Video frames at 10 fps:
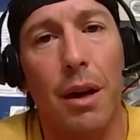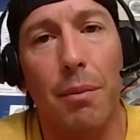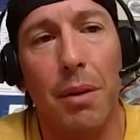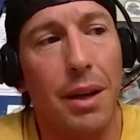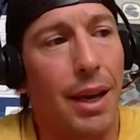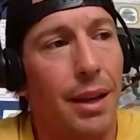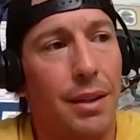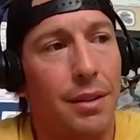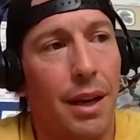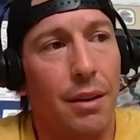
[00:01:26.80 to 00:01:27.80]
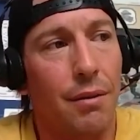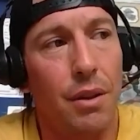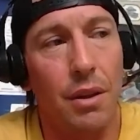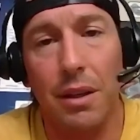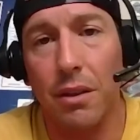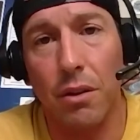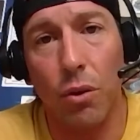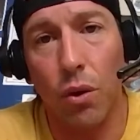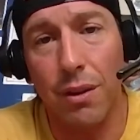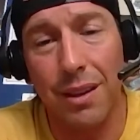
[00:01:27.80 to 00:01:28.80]
Again, it's kind of it
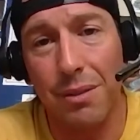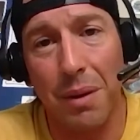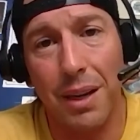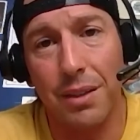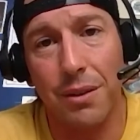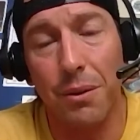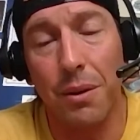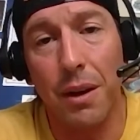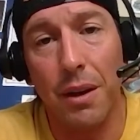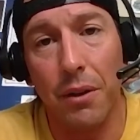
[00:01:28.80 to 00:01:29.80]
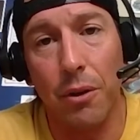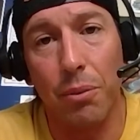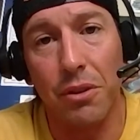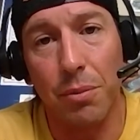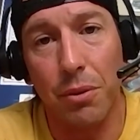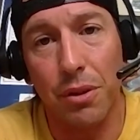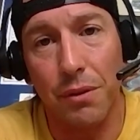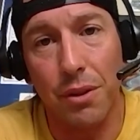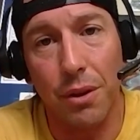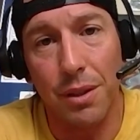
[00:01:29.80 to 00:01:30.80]
correlates back to the principles of
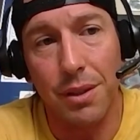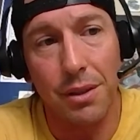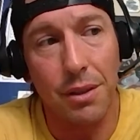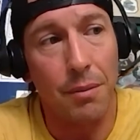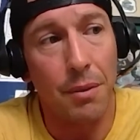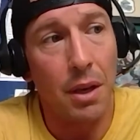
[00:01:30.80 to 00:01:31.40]
stoicism.